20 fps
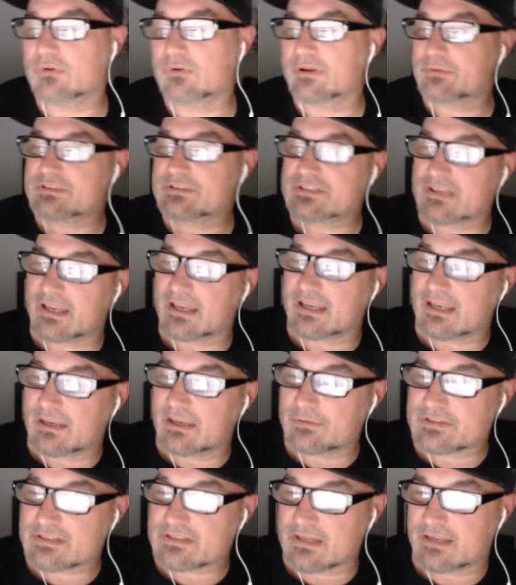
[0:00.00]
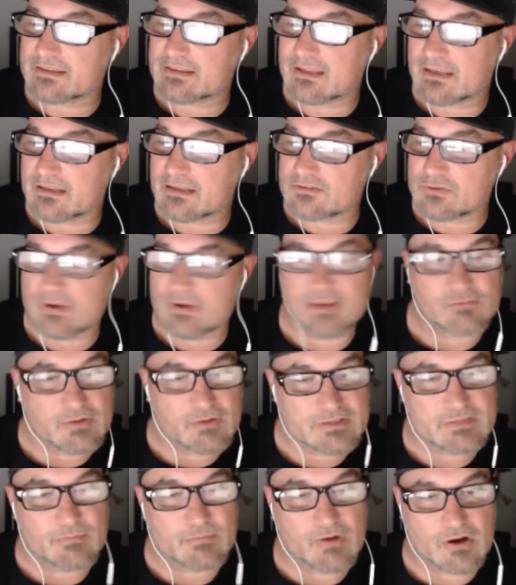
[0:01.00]
know what he was saying? He was saying that, so he
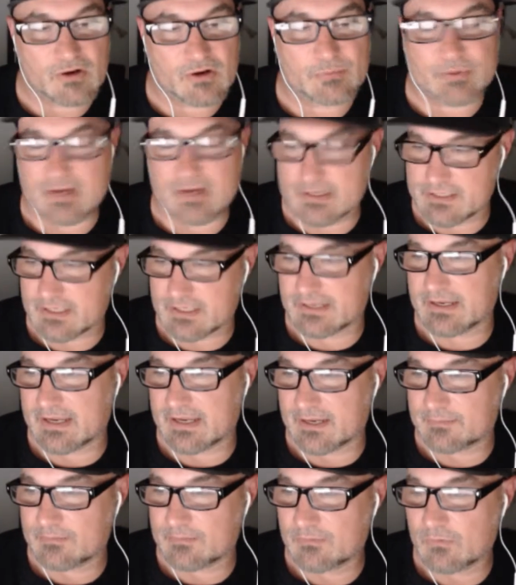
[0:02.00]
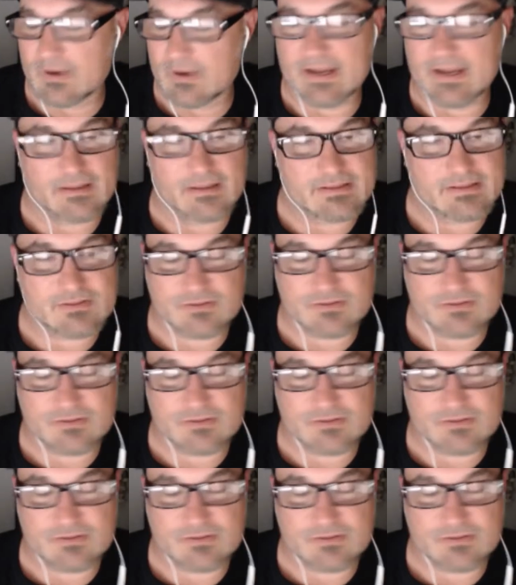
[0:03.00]
runs a Morrow Project game. Wow, that's